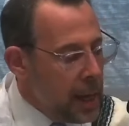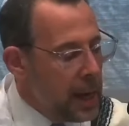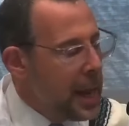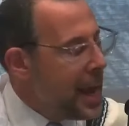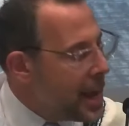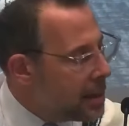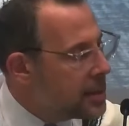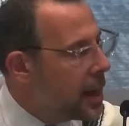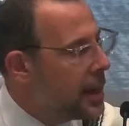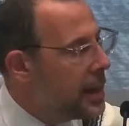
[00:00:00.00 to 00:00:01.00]
in an
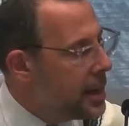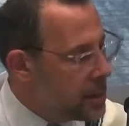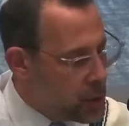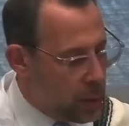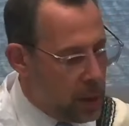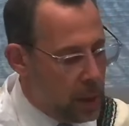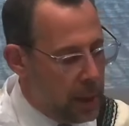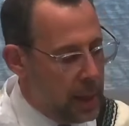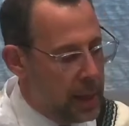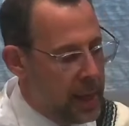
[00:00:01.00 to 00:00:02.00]
anti-Israel